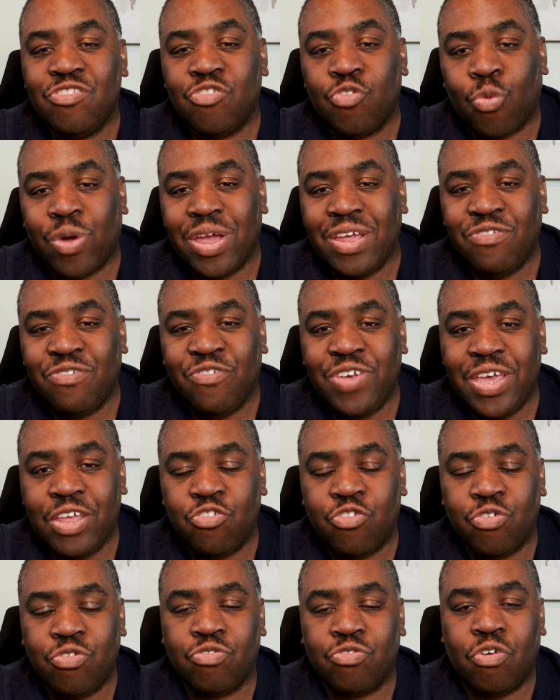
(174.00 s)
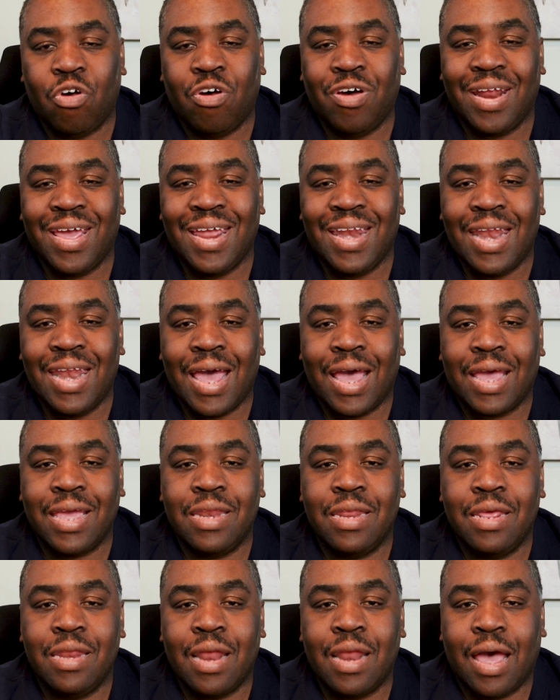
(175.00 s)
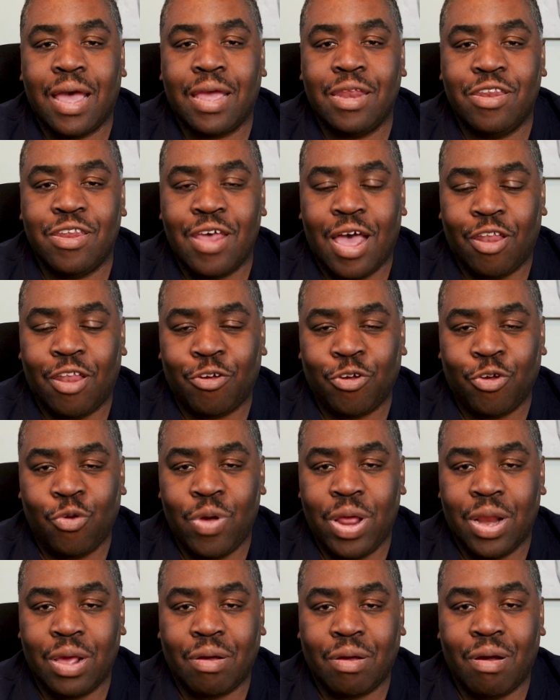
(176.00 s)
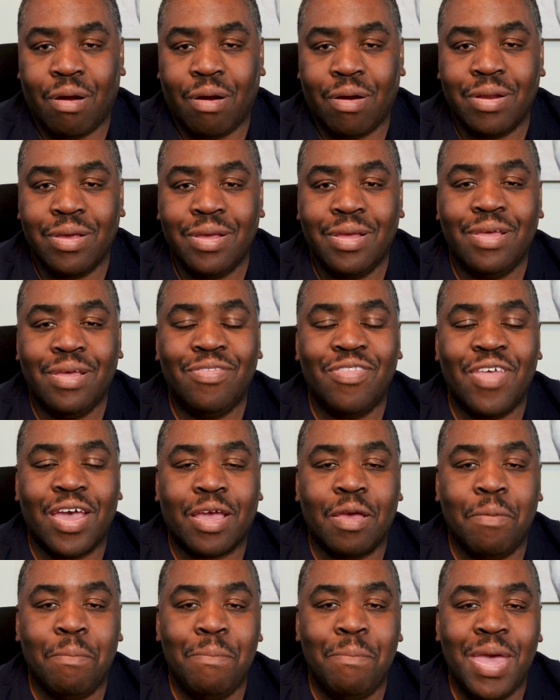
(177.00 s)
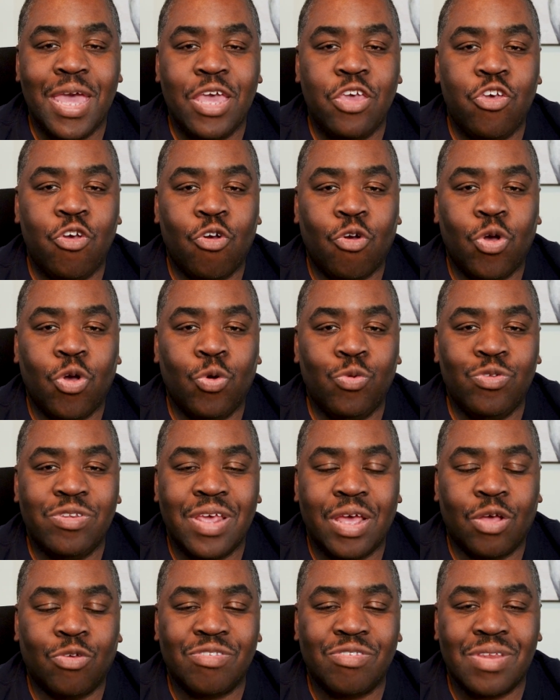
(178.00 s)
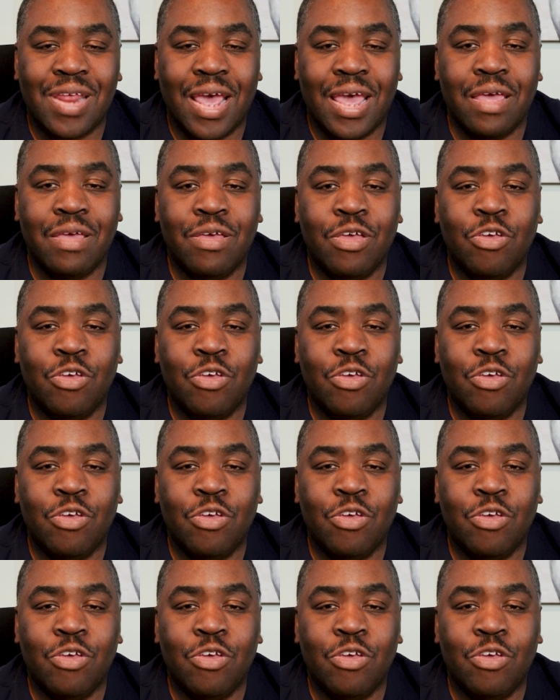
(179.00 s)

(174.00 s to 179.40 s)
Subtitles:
great features on a $99 credit card that can make your hotel stay